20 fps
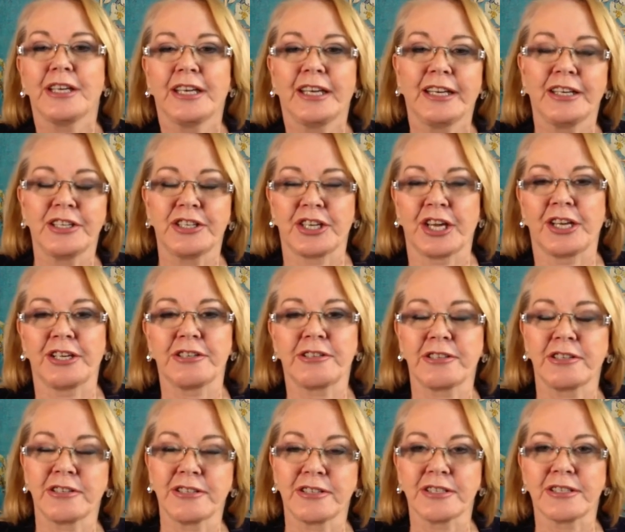
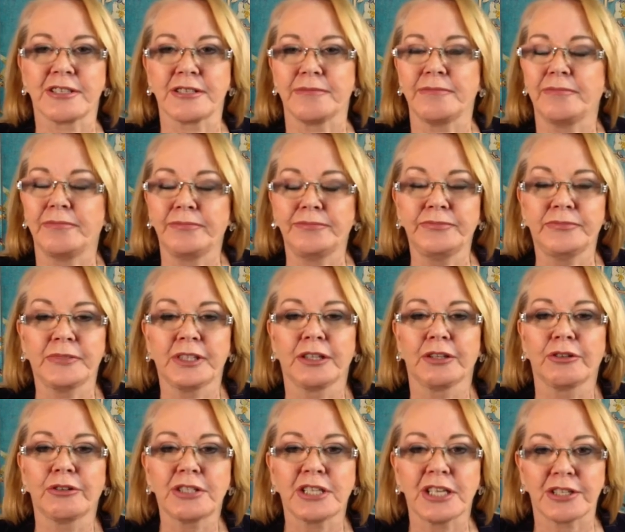intentions,
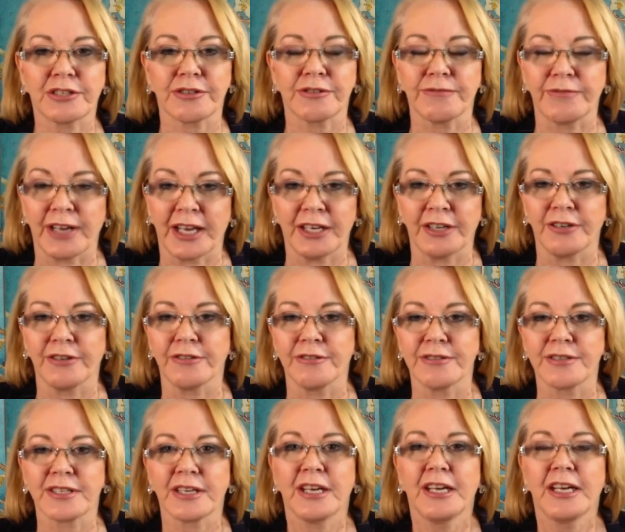looked at your
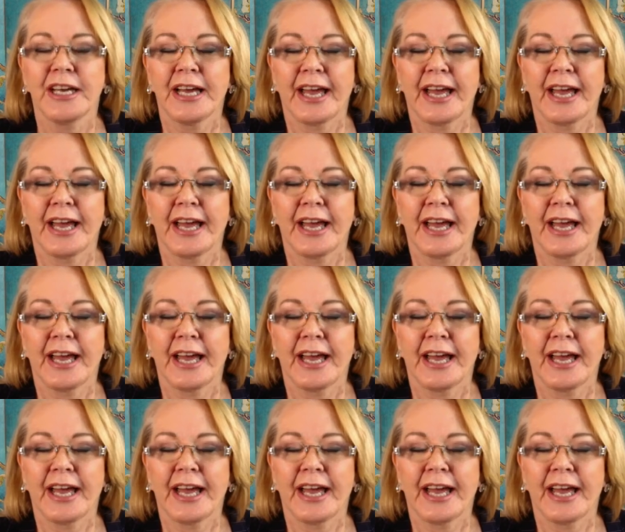values,